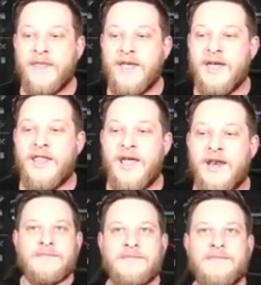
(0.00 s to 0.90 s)
And
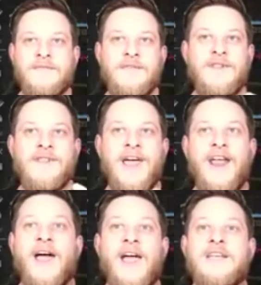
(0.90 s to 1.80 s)
then
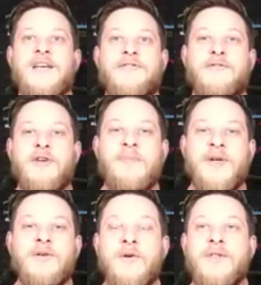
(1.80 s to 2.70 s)
that idea of free
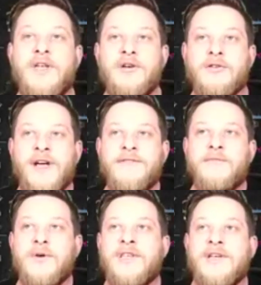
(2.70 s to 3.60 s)
Bitcoin that you're left with,